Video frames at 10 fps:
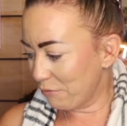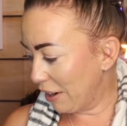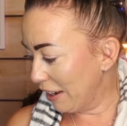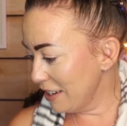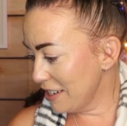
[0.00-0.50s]

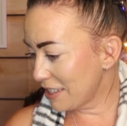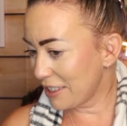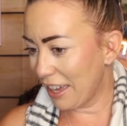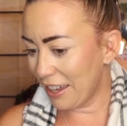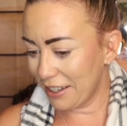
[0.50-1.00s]
Right,
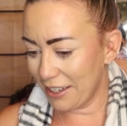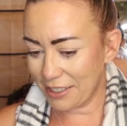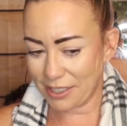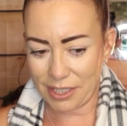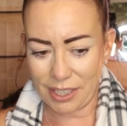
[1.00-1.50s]
that
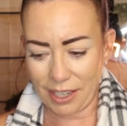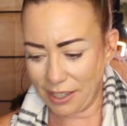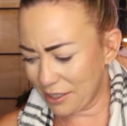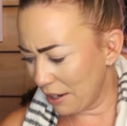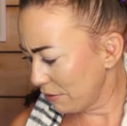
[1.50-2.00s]
is
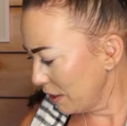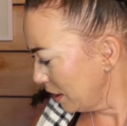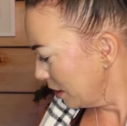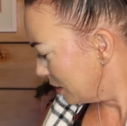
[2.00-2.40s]
everything,